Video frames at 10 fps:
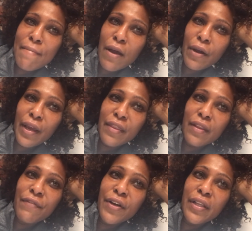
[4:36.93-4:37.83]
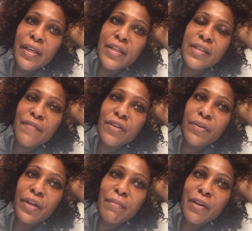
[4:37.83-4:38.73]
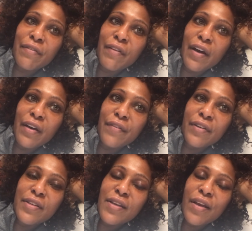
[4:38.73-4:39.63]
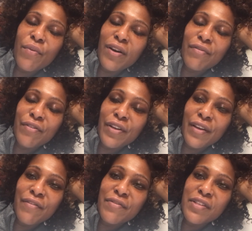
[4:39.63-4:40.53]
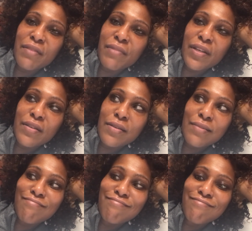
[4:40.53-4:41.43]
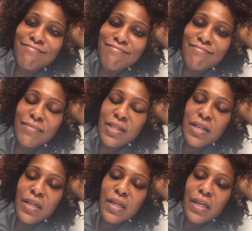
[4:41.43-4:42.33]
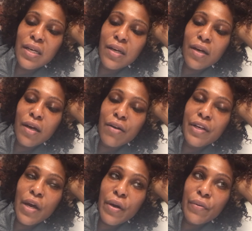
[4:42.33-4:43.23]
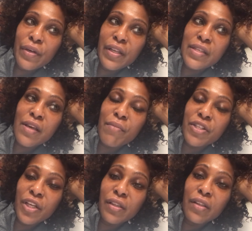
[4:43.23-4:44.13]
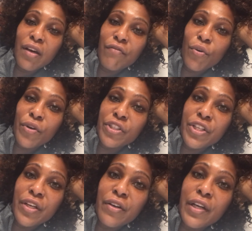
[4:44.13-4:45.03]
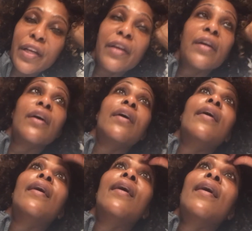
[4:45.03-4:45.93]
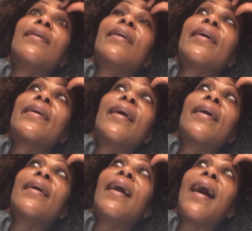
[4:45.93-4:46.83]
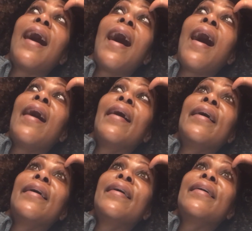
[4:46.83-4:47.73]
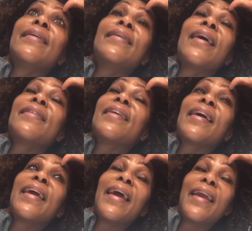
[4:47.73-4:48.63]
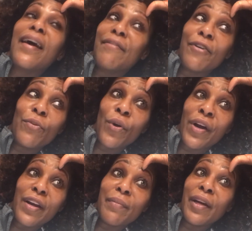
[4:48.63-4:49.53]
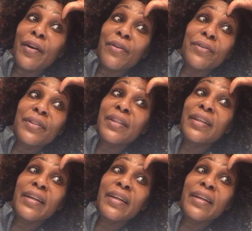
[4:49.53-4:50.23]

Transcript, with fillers: Okay, at the very latest, I have to go down by five because I can work out for like 15 minutes. Mm -hmm. Oh, now I realize how much I love Orange Theory. Like, I, not that I can't ever work out on my own.